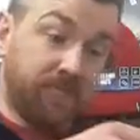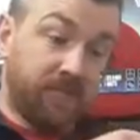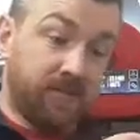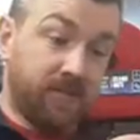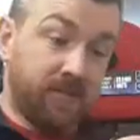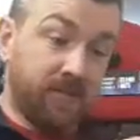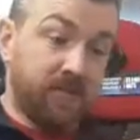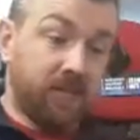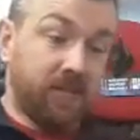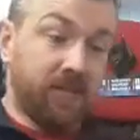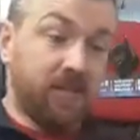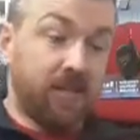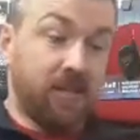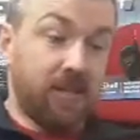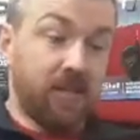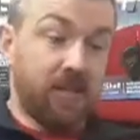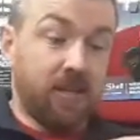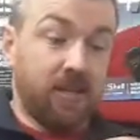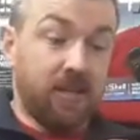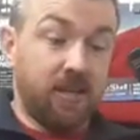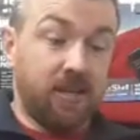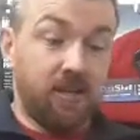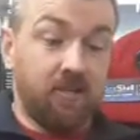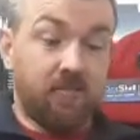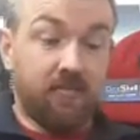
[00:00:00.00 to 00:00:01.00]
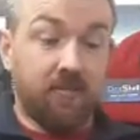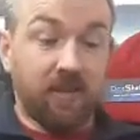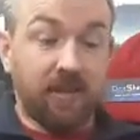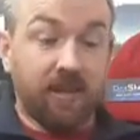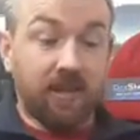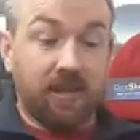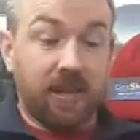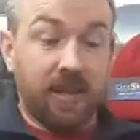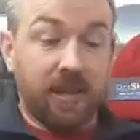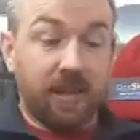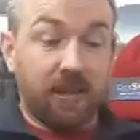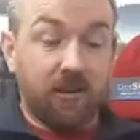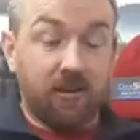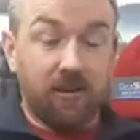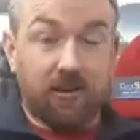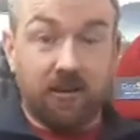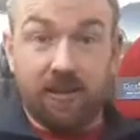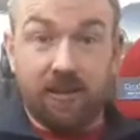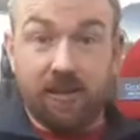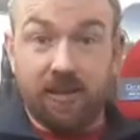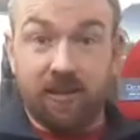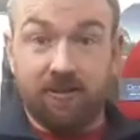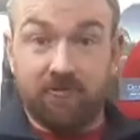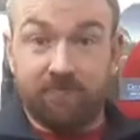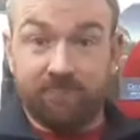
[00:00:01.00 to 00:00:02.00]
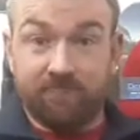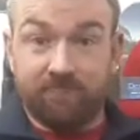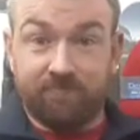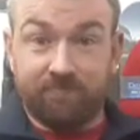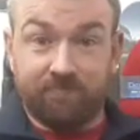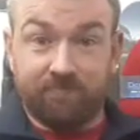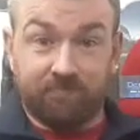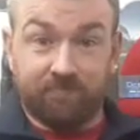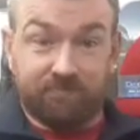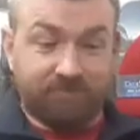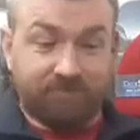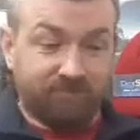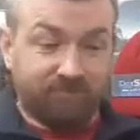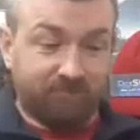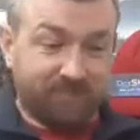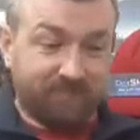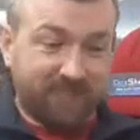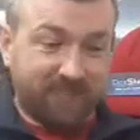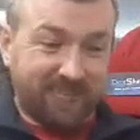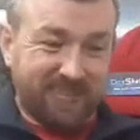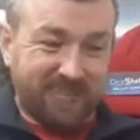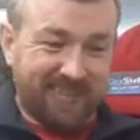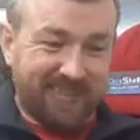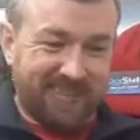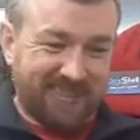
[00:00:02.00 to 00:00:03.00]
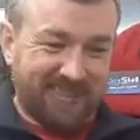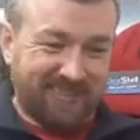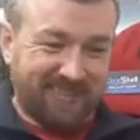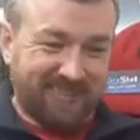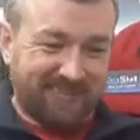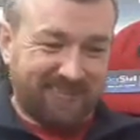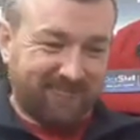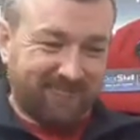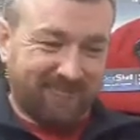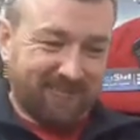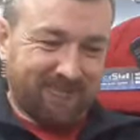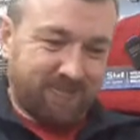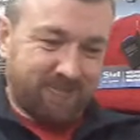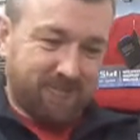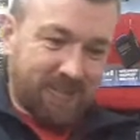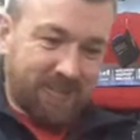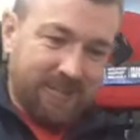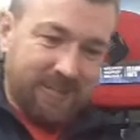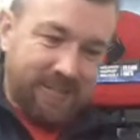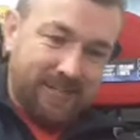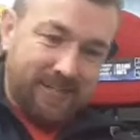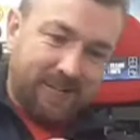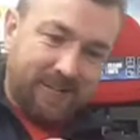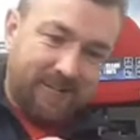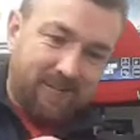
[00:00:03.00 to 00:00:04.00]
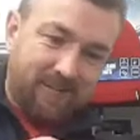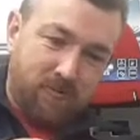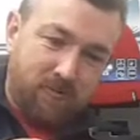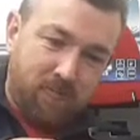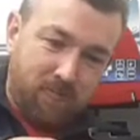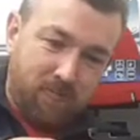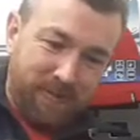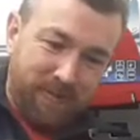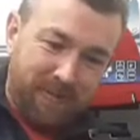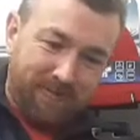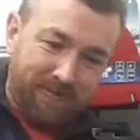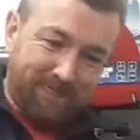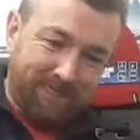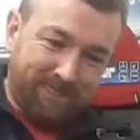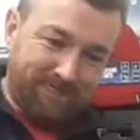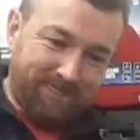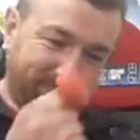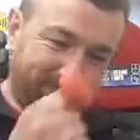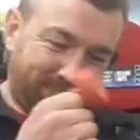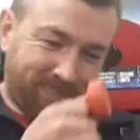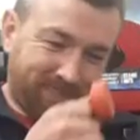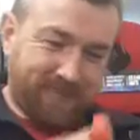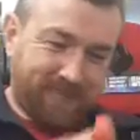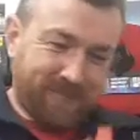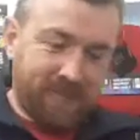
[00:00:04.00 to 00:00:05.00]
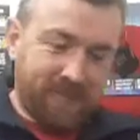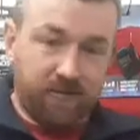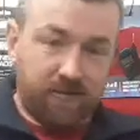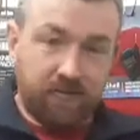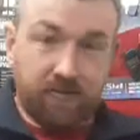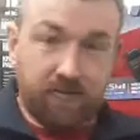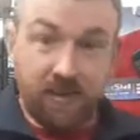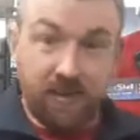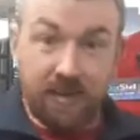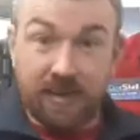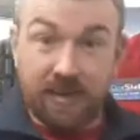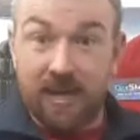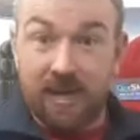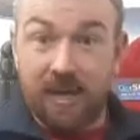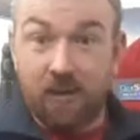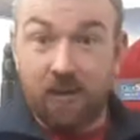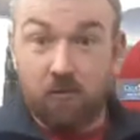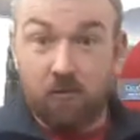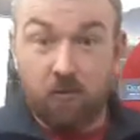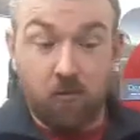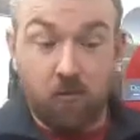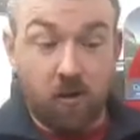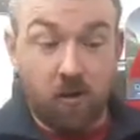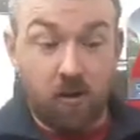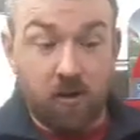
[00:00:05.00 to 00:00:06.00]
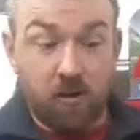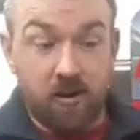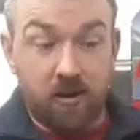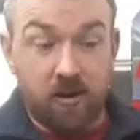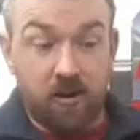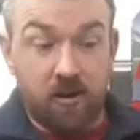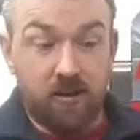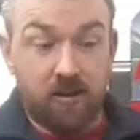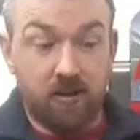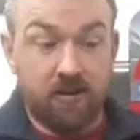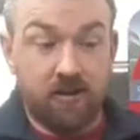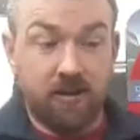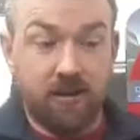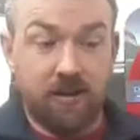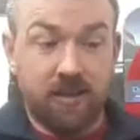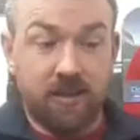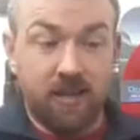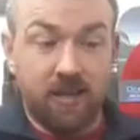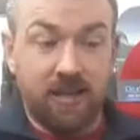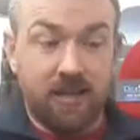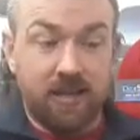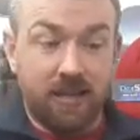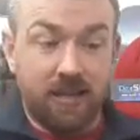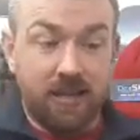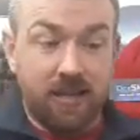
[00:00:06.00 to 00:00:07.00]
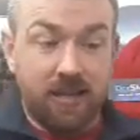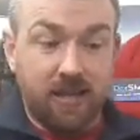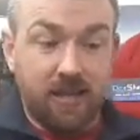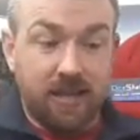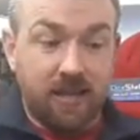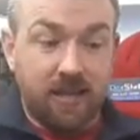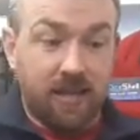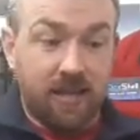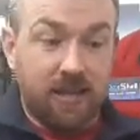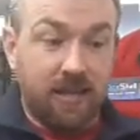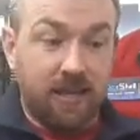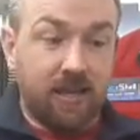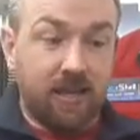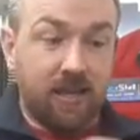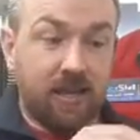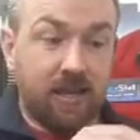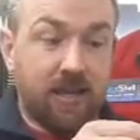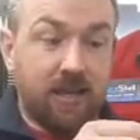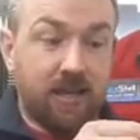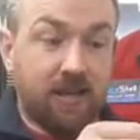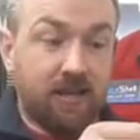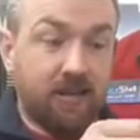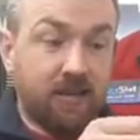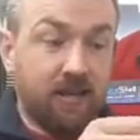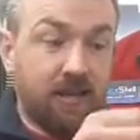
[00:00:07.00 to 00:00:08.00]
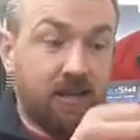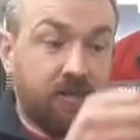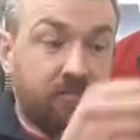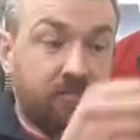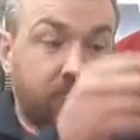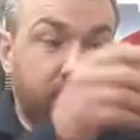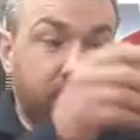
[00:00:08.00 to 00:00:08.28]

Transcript: You fill the kettle up here. If I can get it open. You fill the kettle with water, and